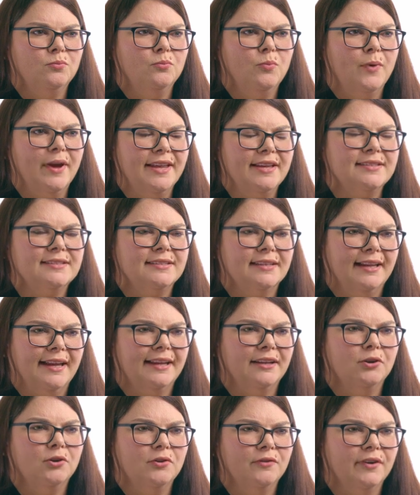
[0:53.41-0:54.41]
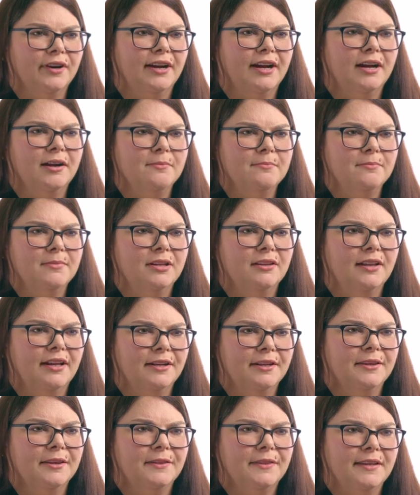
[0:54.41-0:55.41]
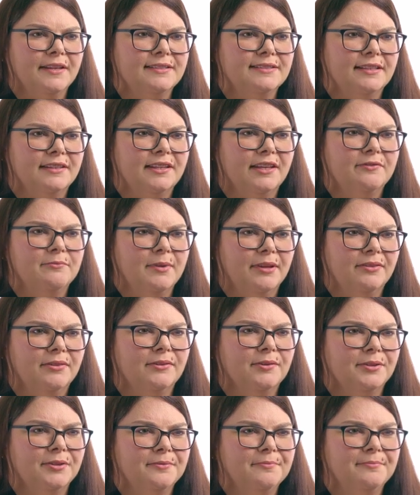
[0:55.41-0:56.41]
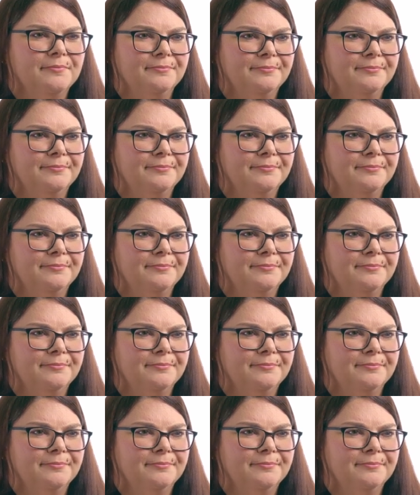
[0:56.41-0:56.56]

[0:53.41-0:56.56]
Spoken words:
ways to kind of overcome a lot of the things that they've been through.